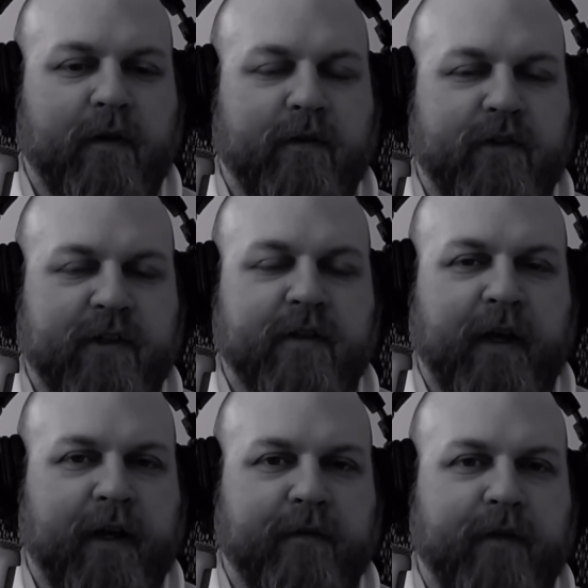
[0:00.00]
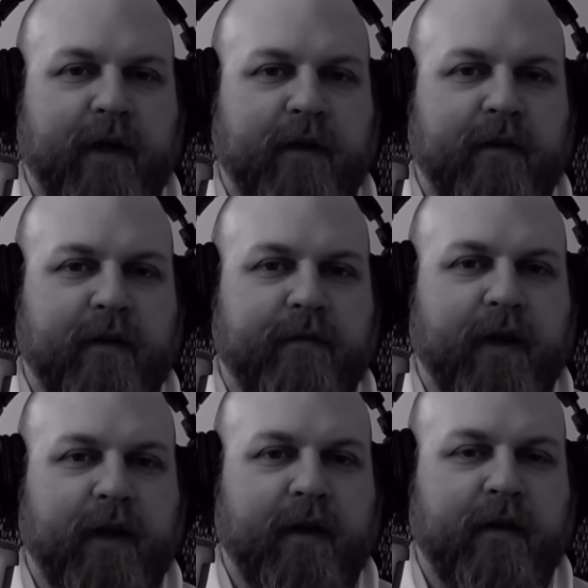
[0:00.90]
Just like if
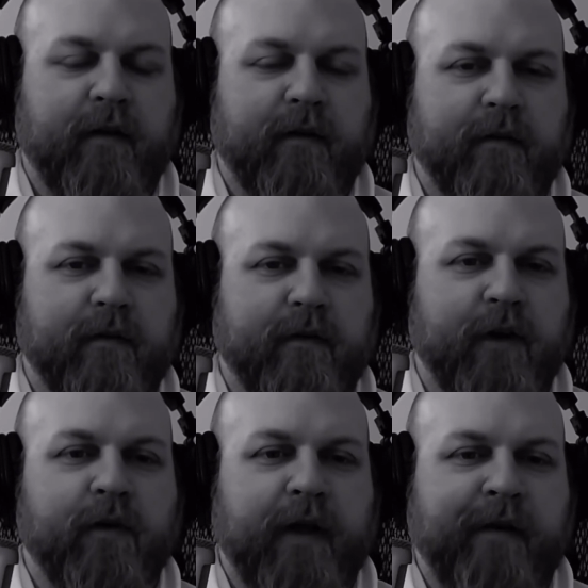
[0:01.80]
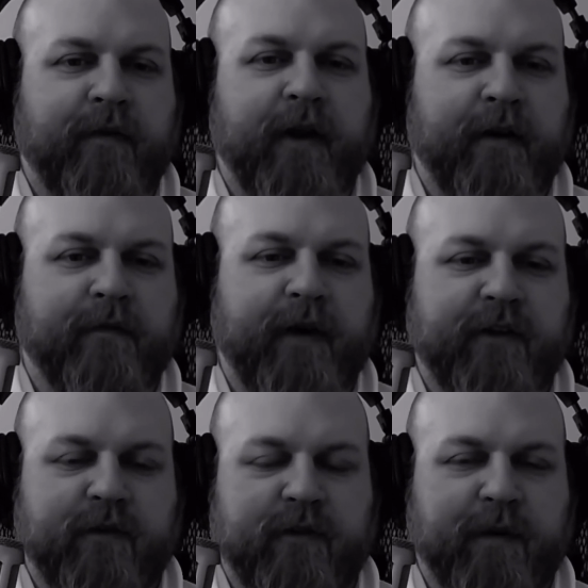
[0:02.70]
they don't ever
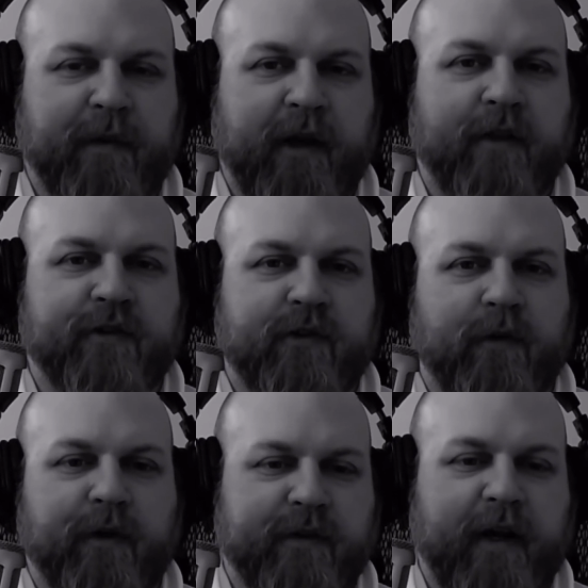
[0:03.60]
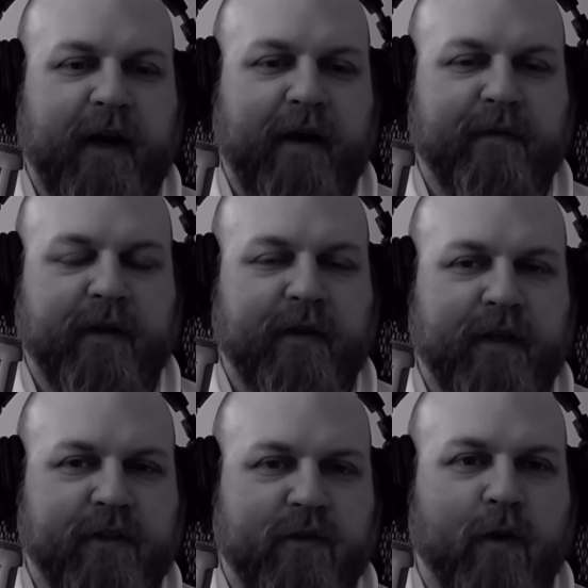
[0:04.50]
interface with some of the other stories that I have
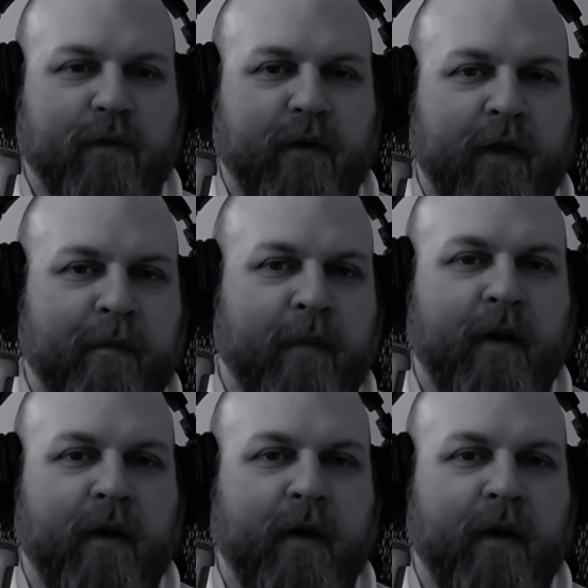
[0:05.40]
in store for them,